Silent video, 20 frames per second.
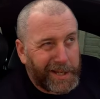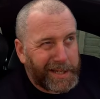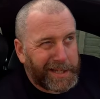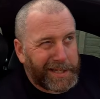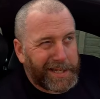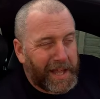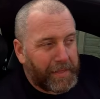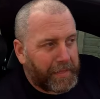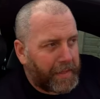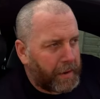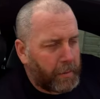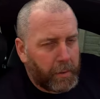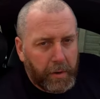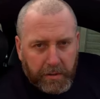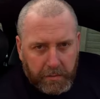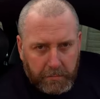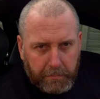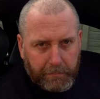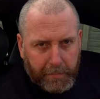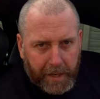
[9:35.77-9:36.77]
intent that
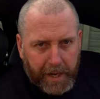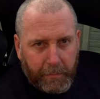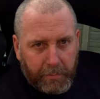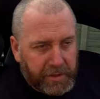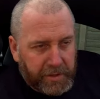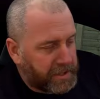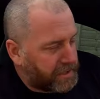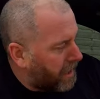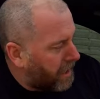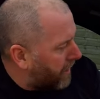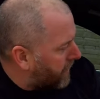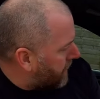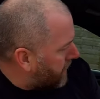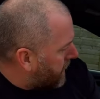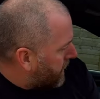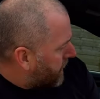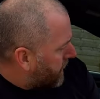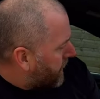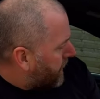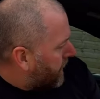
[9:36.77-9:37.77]
it was designed,
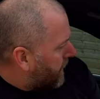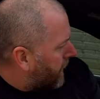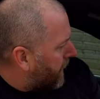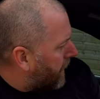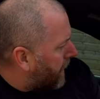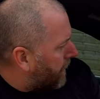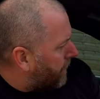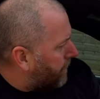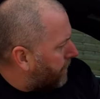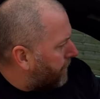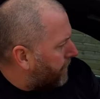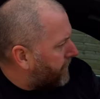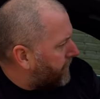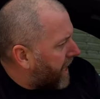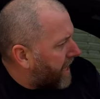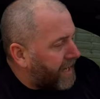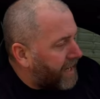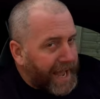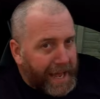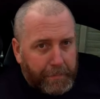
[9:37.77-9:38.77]

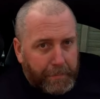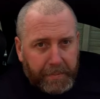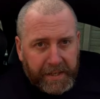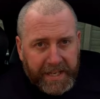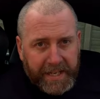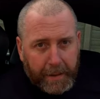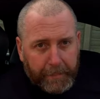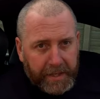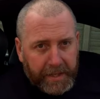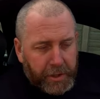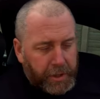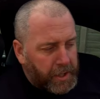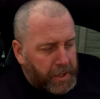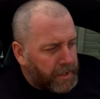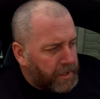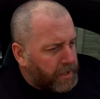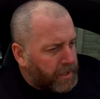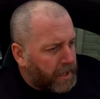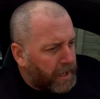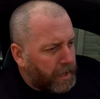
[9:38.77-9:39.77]
they can be damaged,
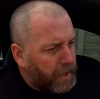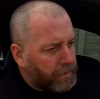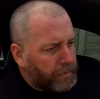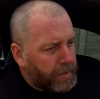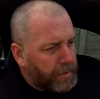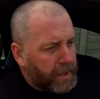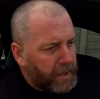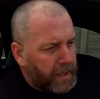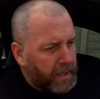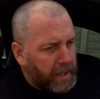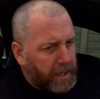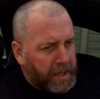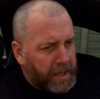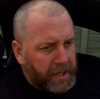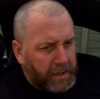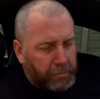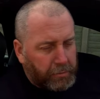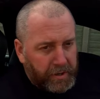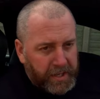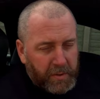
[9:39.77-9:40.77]

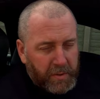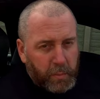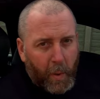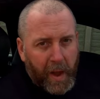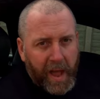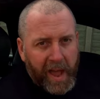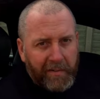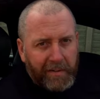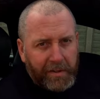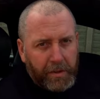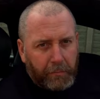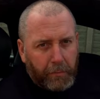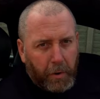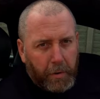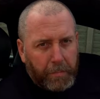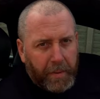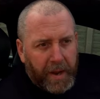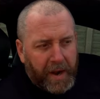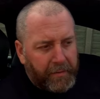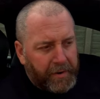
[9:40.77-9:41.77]
increased wear in the
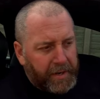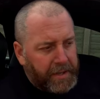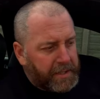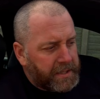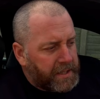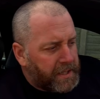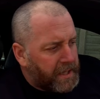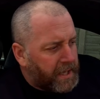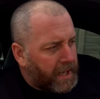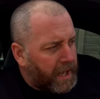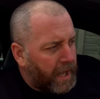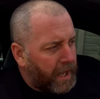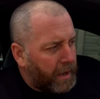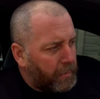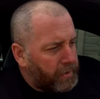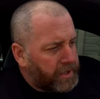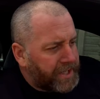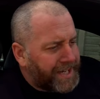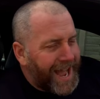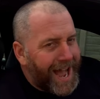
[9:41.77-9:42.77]
rod bearings,
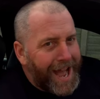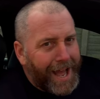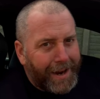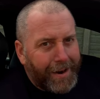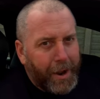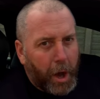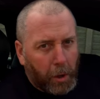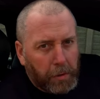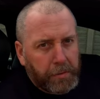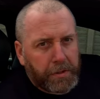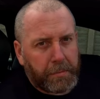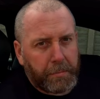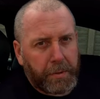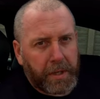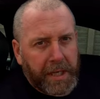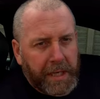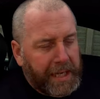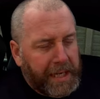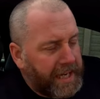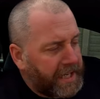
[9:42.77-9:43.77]
which can
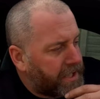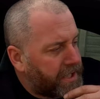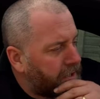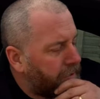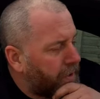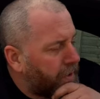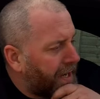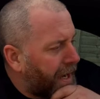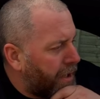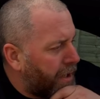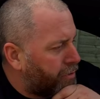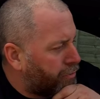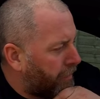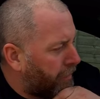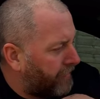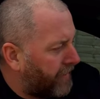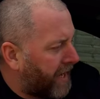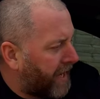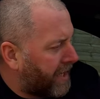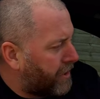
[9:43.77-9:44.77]
ultimately lead to
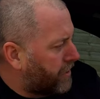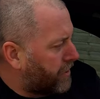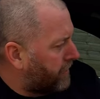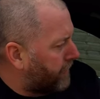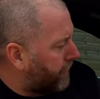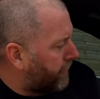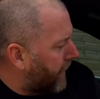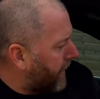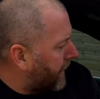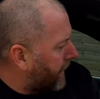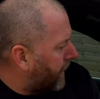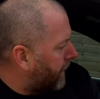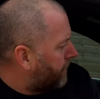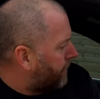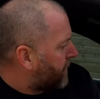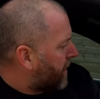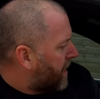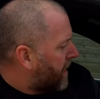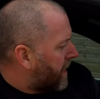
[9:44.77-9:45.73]
catastrophic engine failure.